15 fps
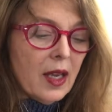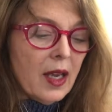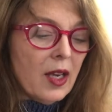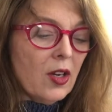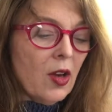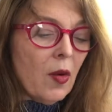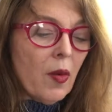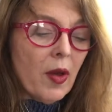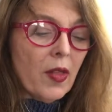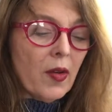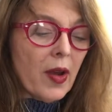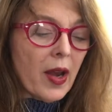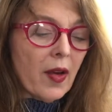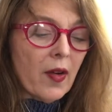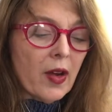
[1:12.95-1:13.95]
In no
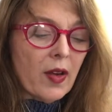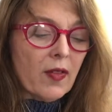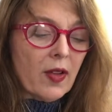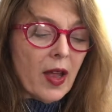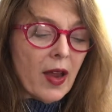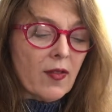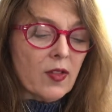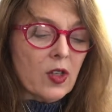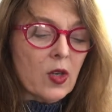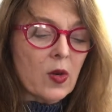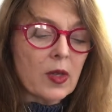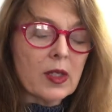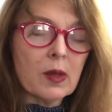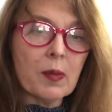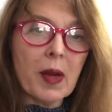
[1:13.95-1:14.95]
other area of life do you
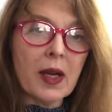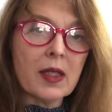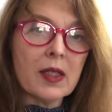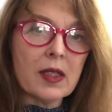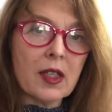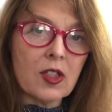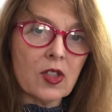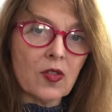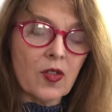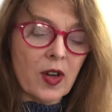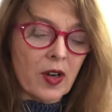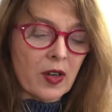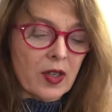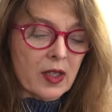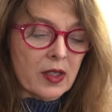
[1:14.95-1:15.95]
expect such
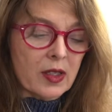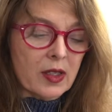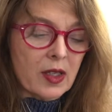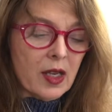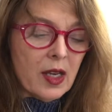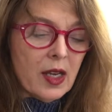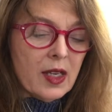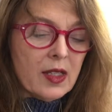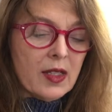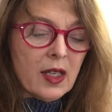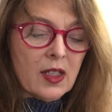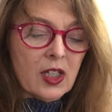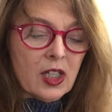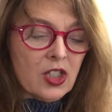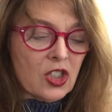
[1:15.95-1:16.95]
fairness,
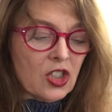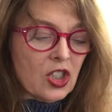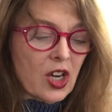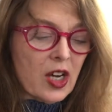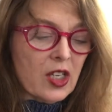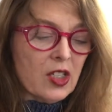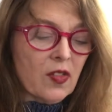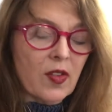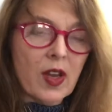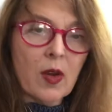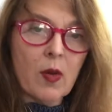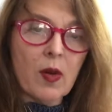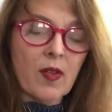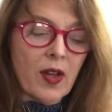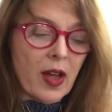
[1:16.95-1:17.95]
such exchange of
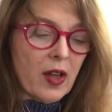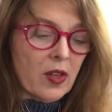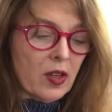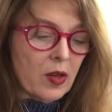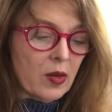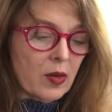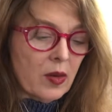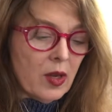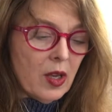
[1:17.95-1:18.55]
equal value.